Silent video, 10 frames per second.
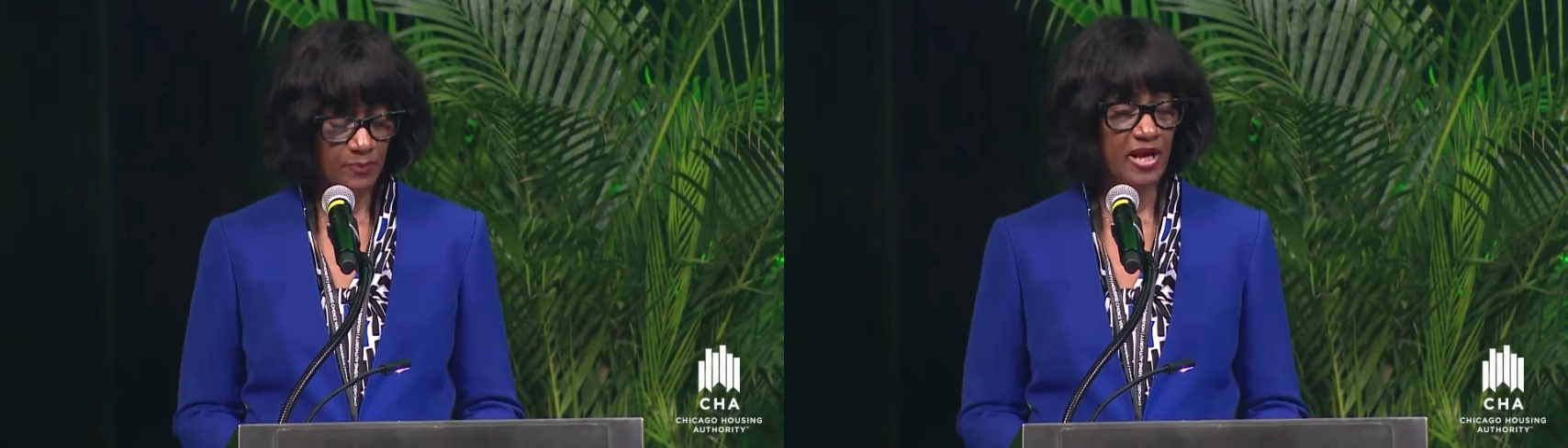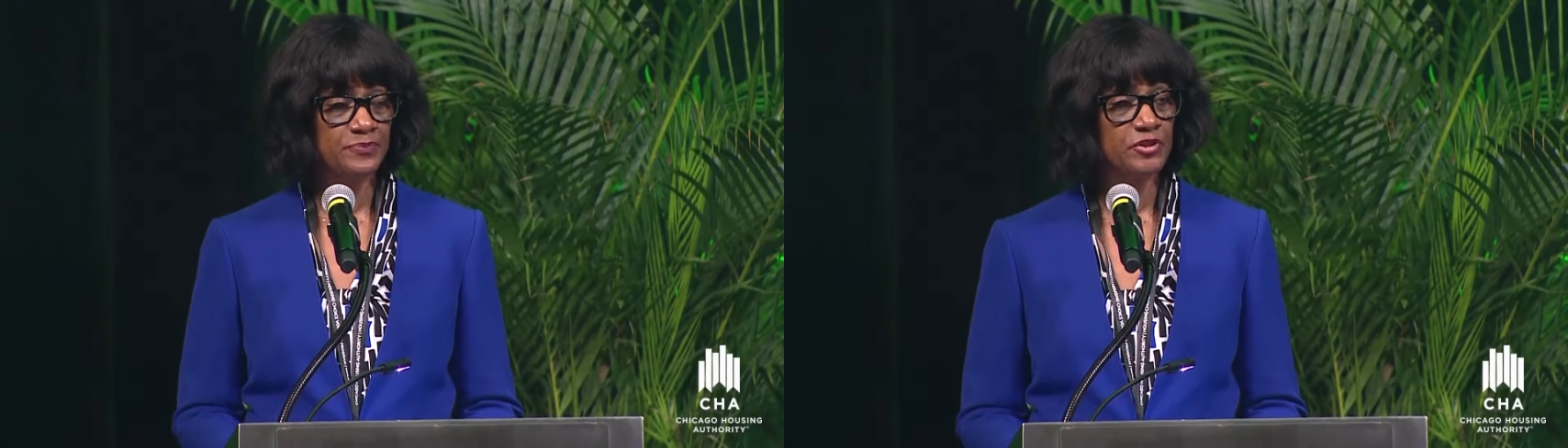
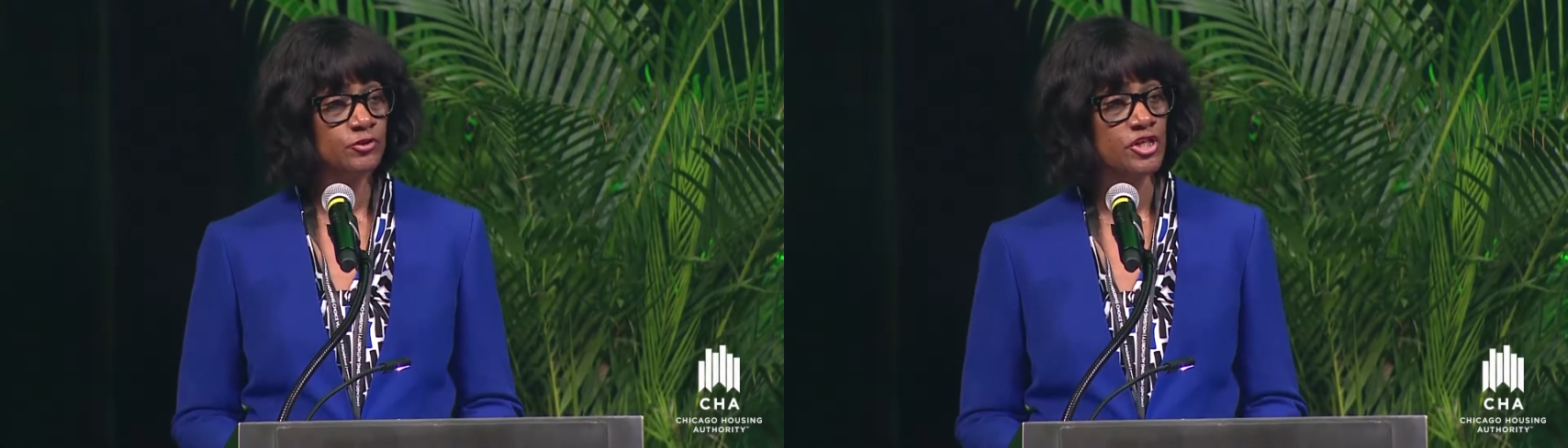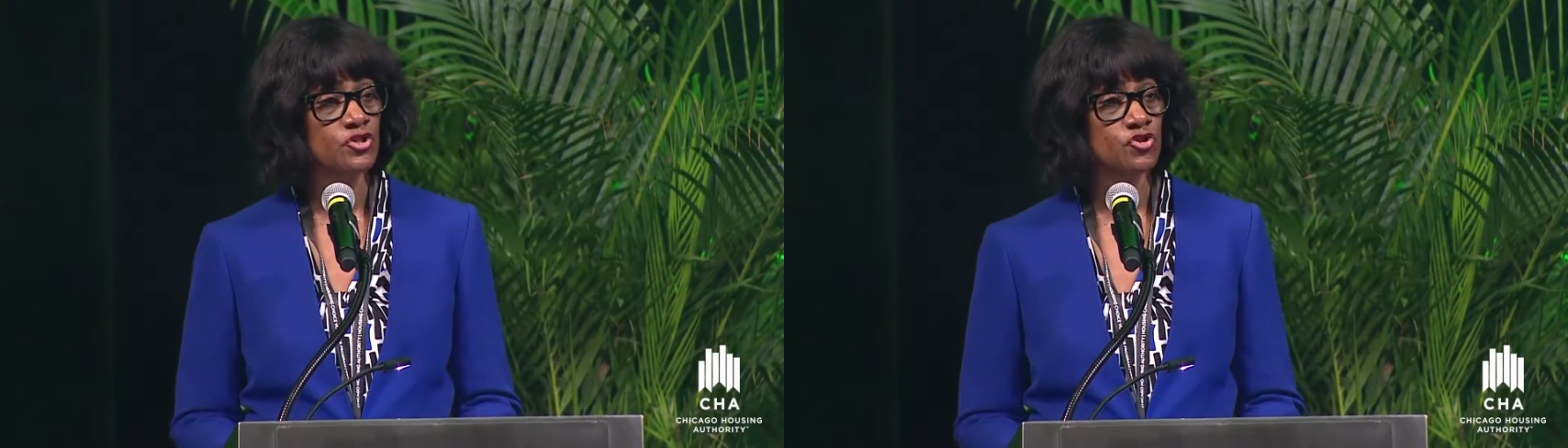by
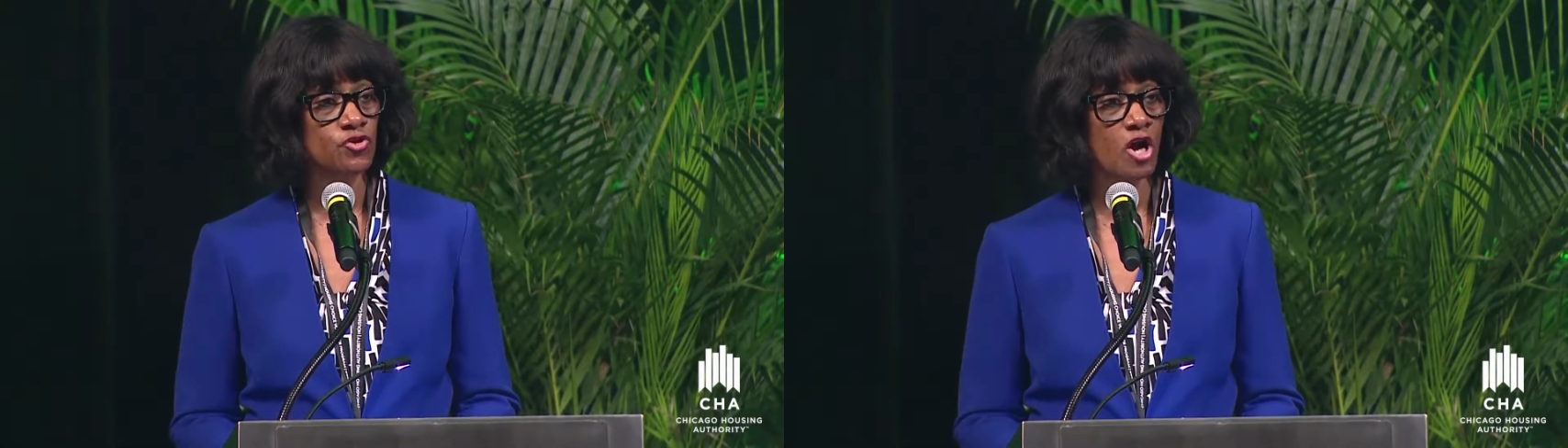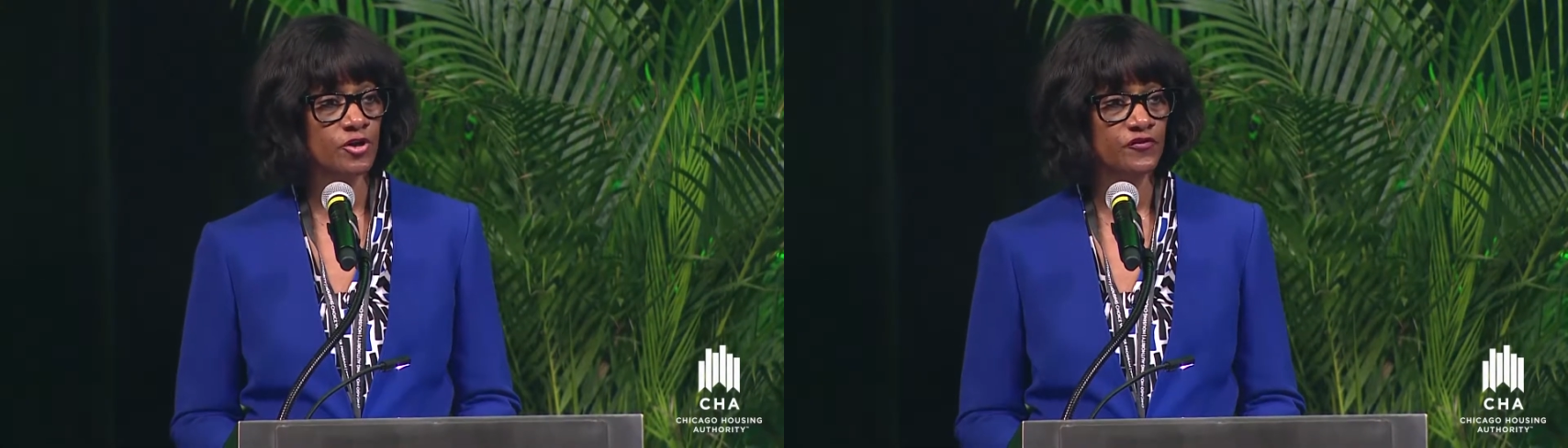building
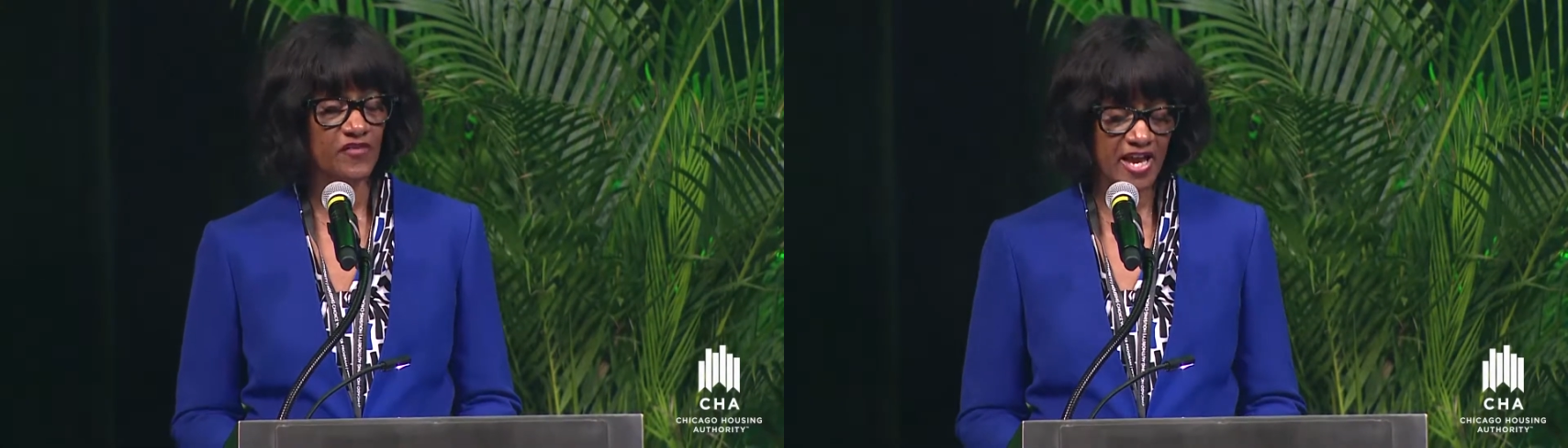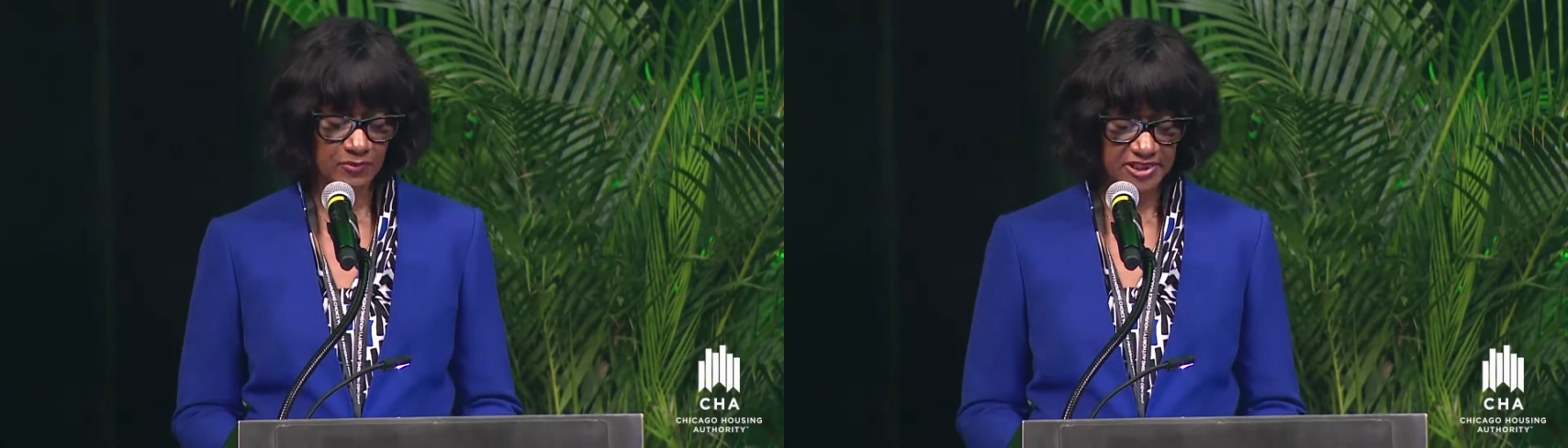stronger
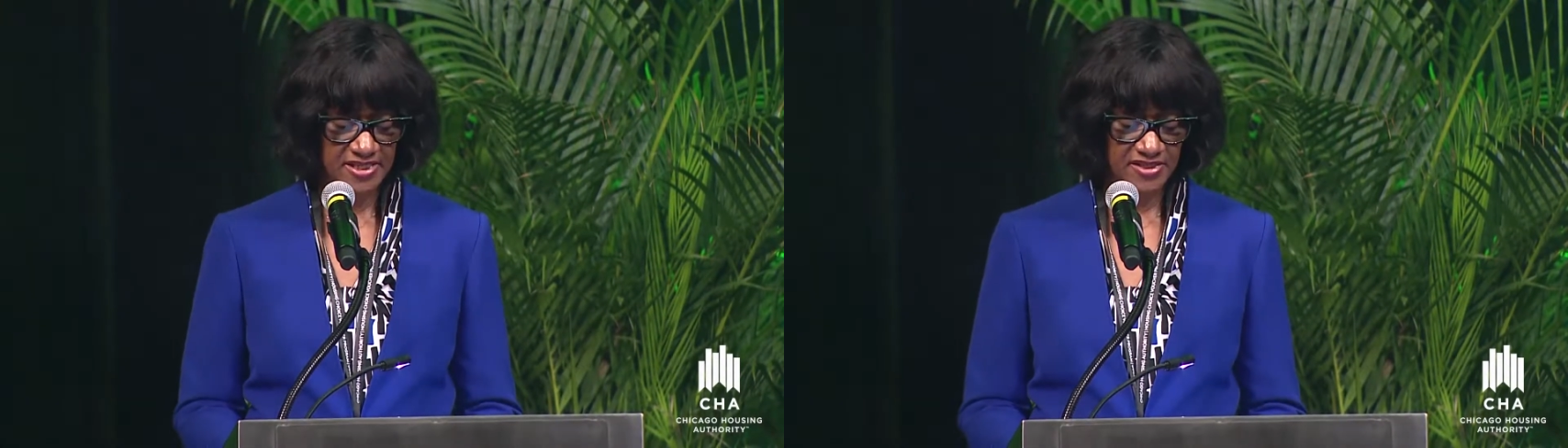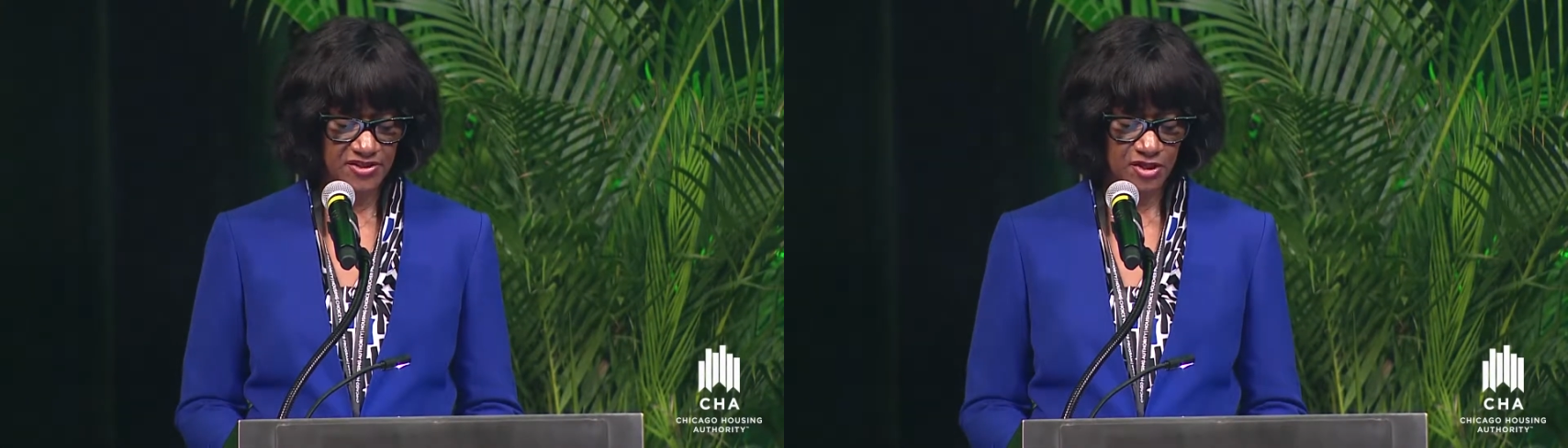
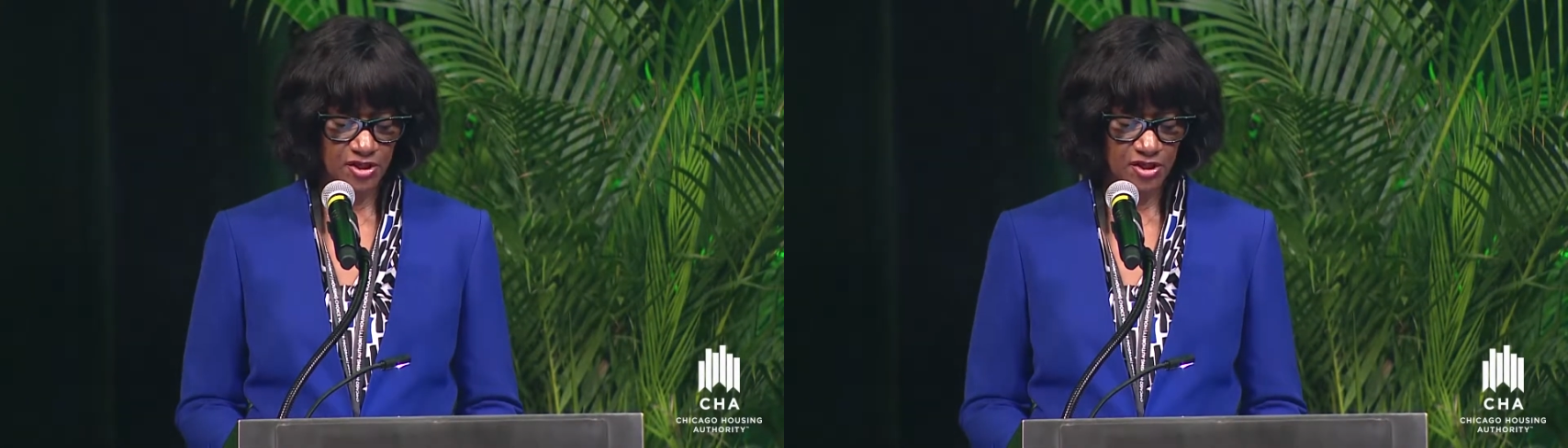families,